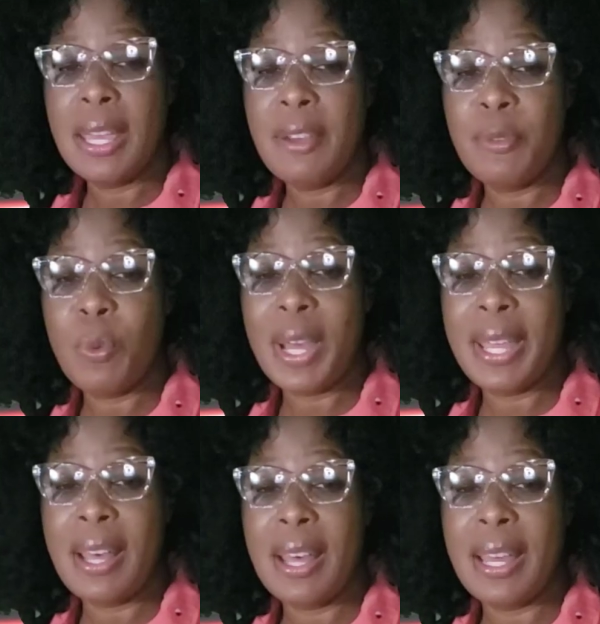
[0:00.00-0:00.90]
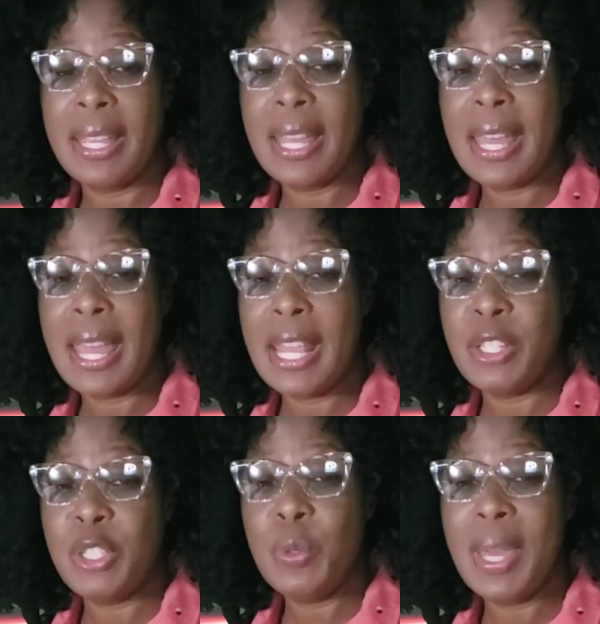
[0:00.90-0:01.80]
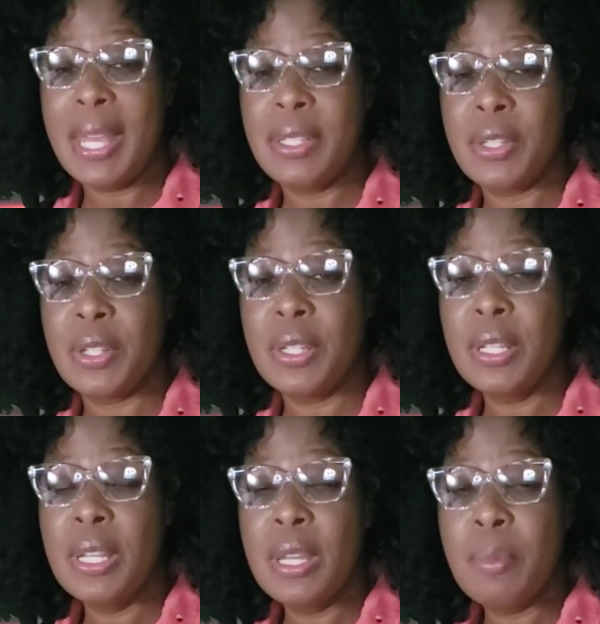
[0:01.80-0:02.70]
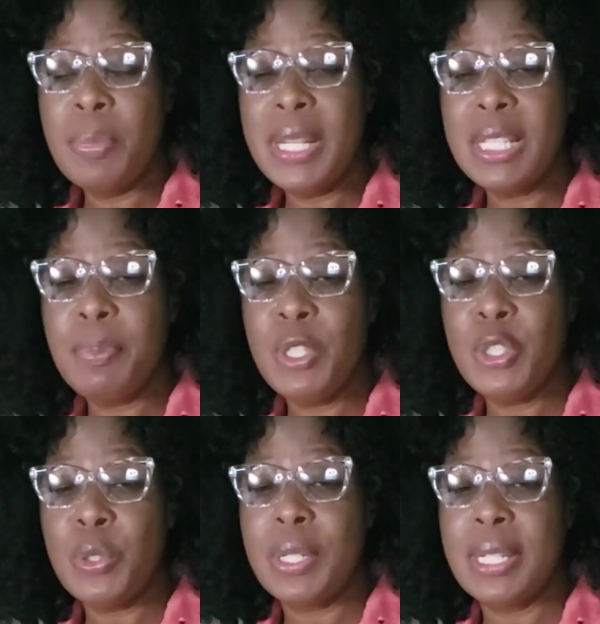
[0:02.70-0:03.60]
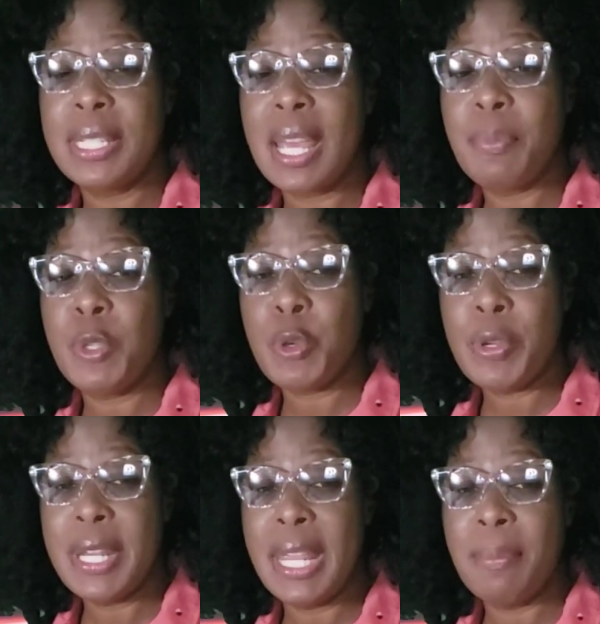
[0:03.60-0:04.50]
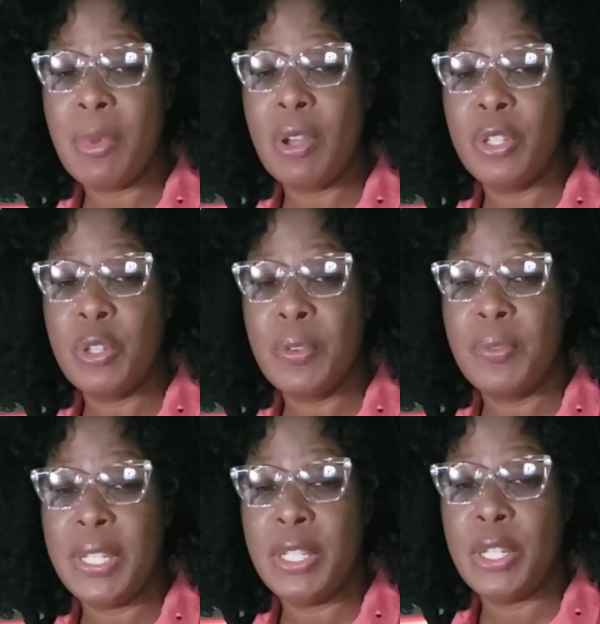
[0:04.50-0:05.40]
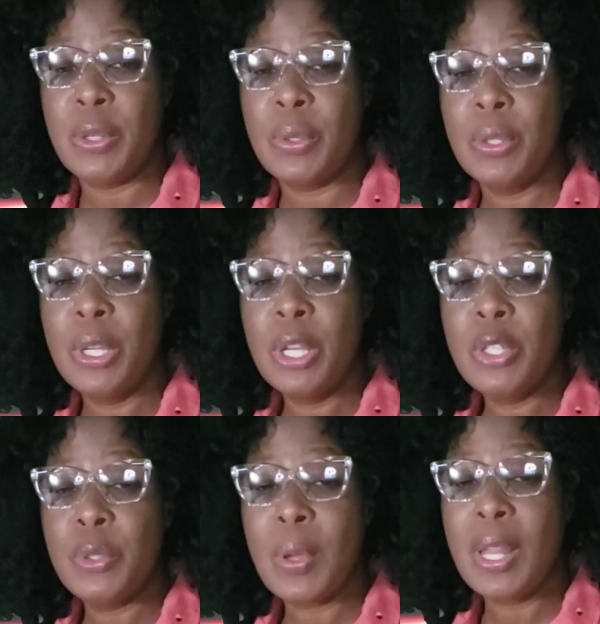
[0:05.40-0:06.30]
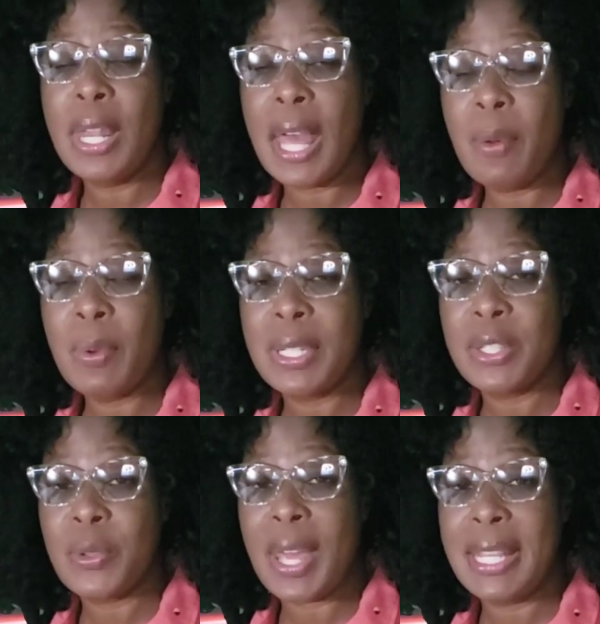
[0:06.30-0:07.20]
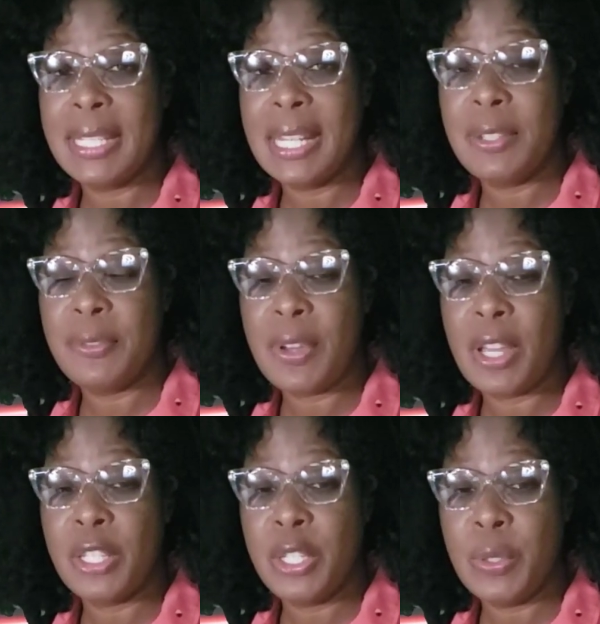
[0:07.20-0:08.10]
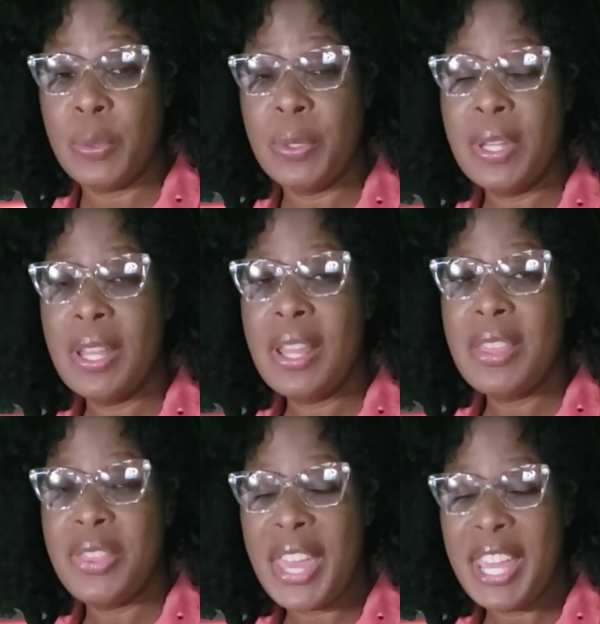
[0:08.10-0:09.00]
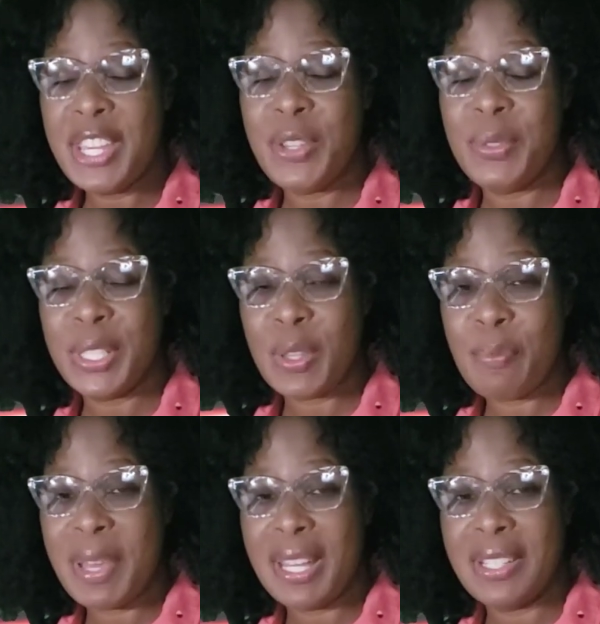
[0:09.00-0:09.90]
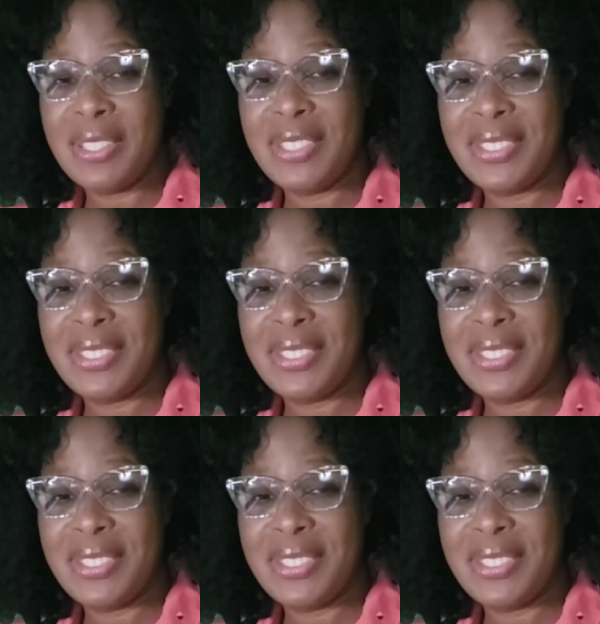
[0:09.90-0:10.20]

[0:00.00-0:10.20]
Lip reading: FYI, as you enter, please be sure to type your name on your video to allow us to identify you. Thank you so much.